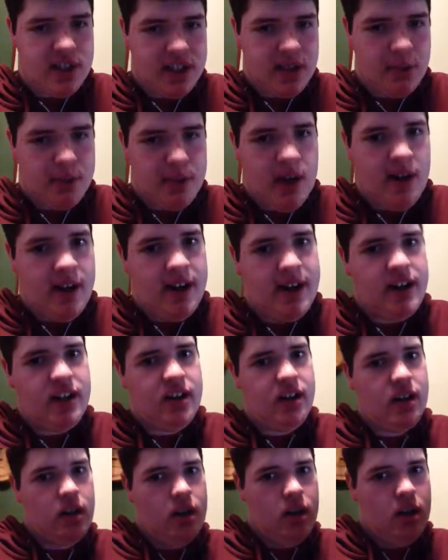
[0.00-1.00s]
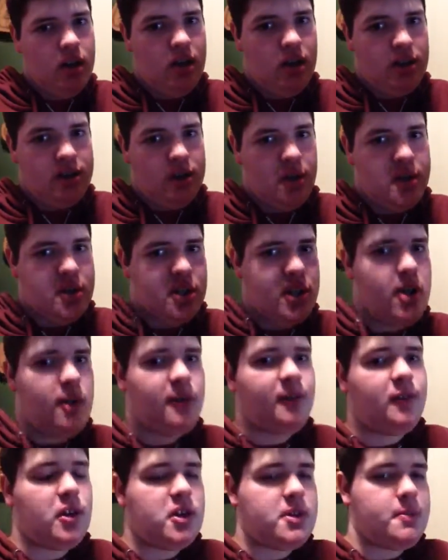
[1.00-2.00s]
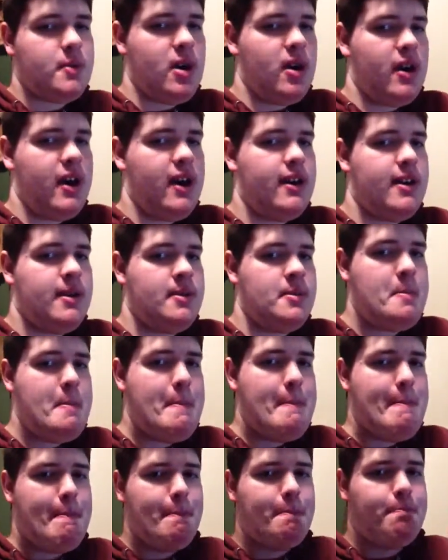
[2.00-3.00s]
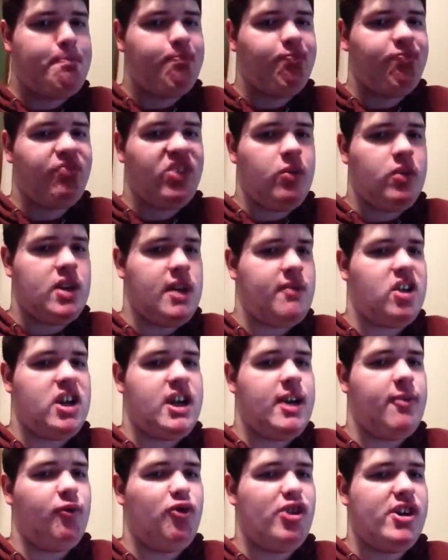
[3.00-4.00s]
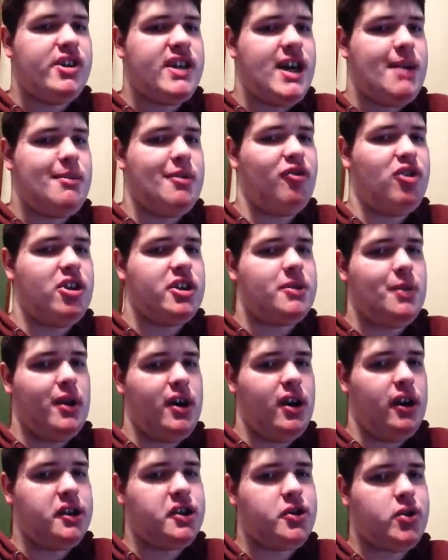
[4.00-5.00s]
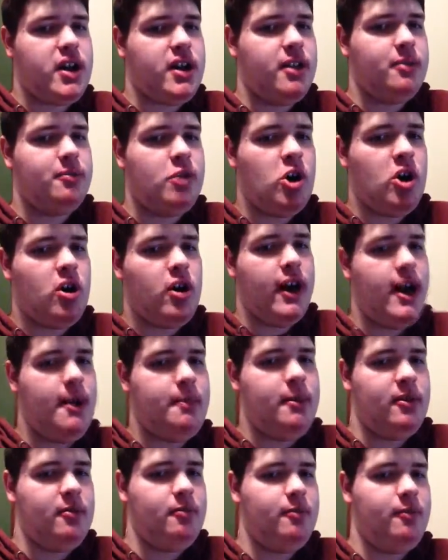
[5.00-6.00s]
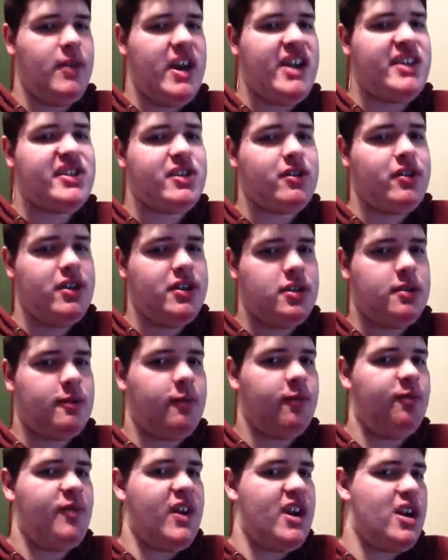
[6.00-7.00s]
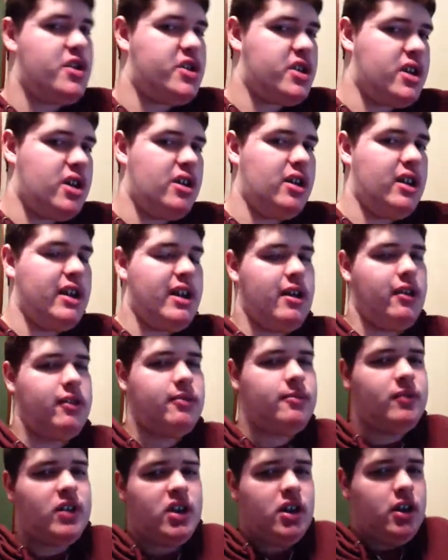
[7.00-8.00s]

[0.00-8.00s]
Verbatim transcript: second period so i'll just go to first period and whenever i have free time in first period i'll just try to hurry up and patiently just finish it you know